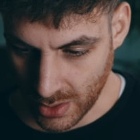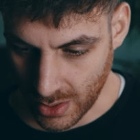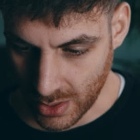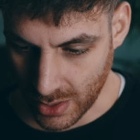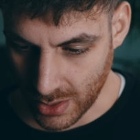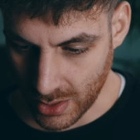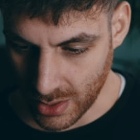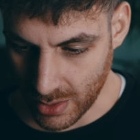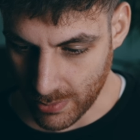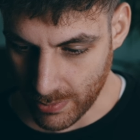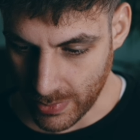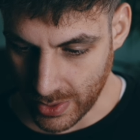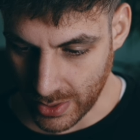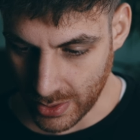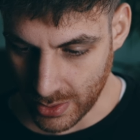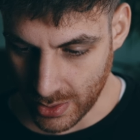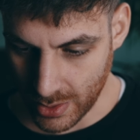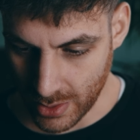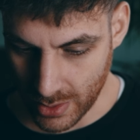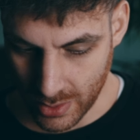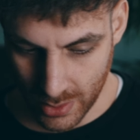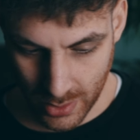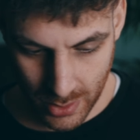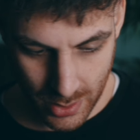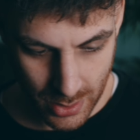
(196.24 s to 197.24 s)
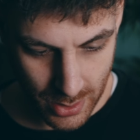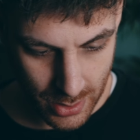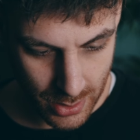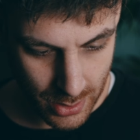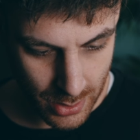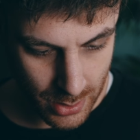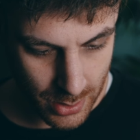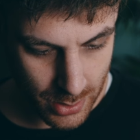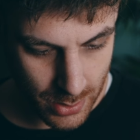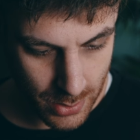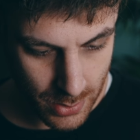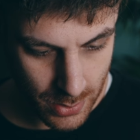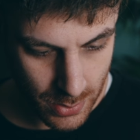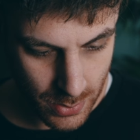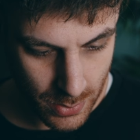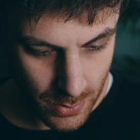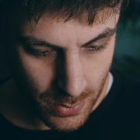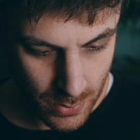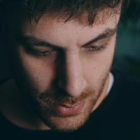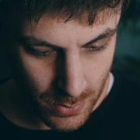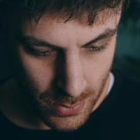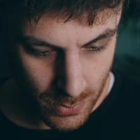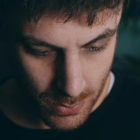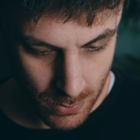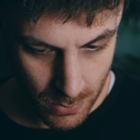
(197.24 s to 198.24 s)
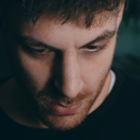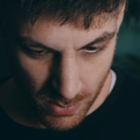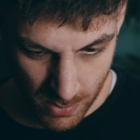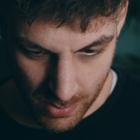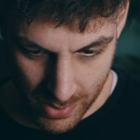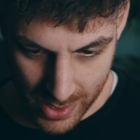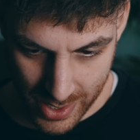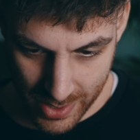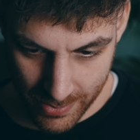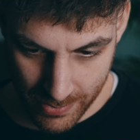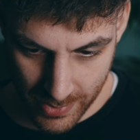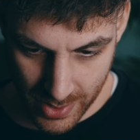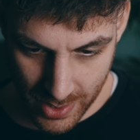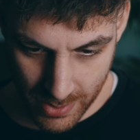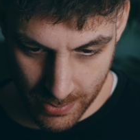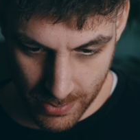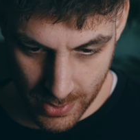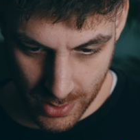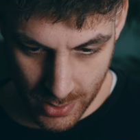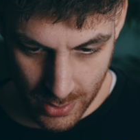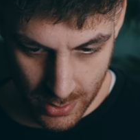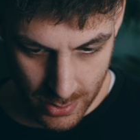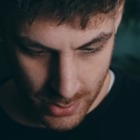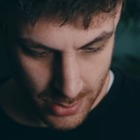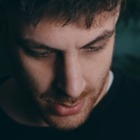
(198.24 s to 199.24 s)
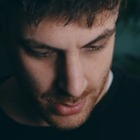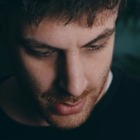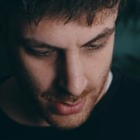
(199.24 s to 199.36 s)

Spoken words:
and then make the other color white maybe.